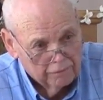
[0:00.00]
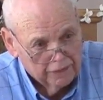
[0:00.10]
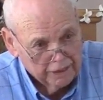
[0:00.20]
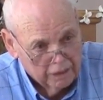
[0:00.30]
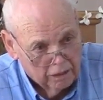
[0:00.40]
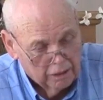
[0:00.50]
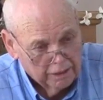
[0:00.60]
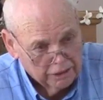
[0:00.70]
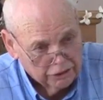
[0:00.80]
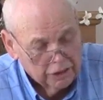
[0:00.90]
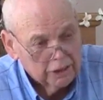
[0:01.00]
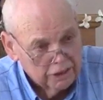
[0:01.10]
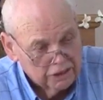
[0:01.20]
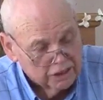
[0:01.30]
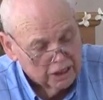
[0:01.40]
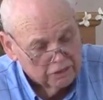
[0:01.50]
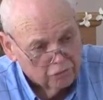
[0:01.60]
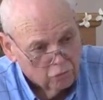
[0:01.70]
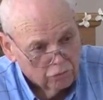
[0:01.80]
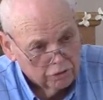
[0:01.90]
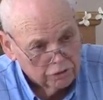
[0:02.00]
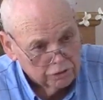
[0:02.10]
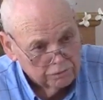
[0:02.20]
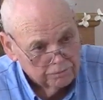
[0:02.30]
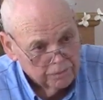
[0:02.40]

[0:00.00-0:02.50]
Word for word: that God has done these things for us.